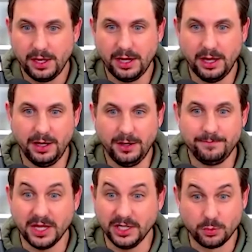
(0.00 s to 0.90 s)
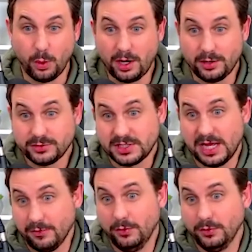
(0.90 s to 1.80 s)
as whilst
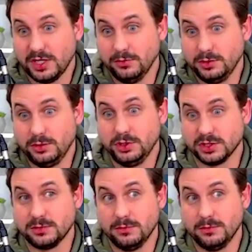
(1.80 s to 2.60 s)
they're also just